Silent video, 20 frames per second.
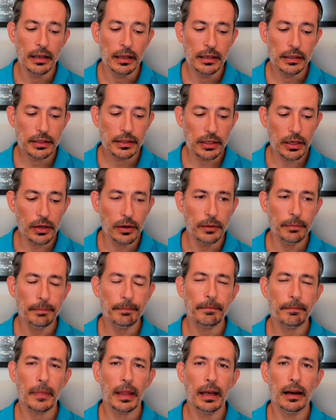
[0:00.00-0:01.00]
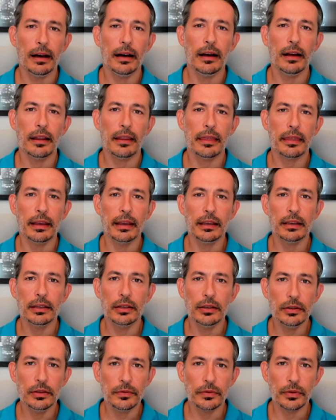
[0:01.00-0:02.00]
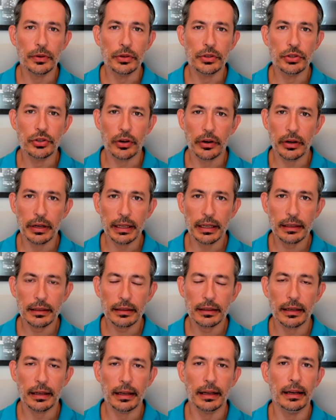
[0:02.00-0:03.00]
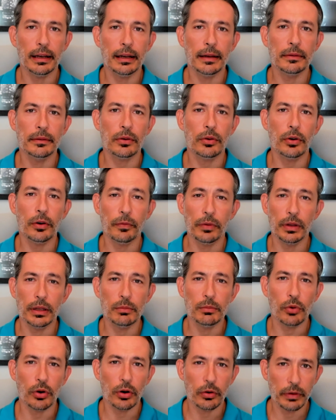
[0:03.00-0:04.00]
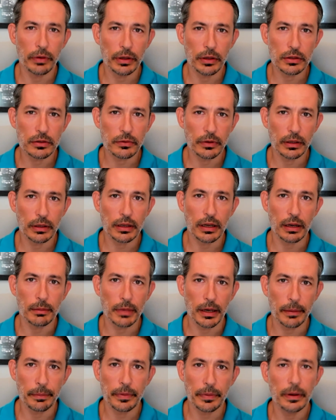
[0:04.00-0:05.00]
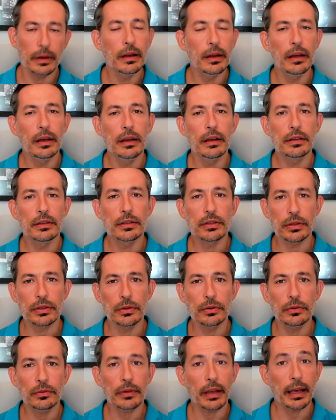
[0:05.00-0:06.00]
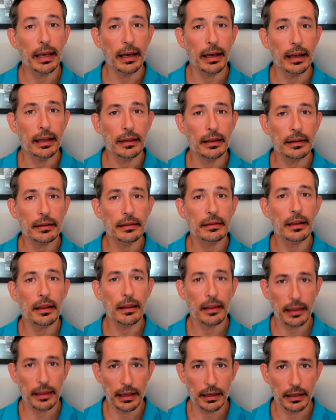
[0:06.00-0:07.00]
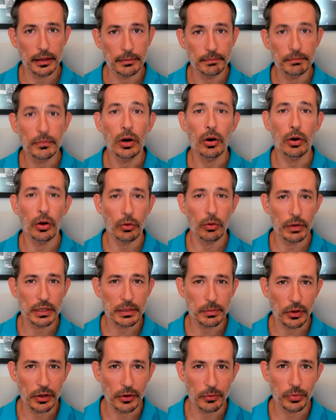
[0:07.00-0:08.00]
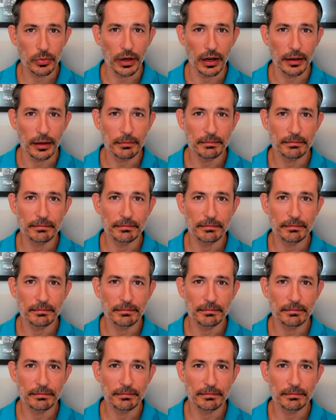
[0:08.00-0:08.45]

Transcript: So thank you for joining. Hopefully more videos will come up soon, and thank you. Always put on Prime.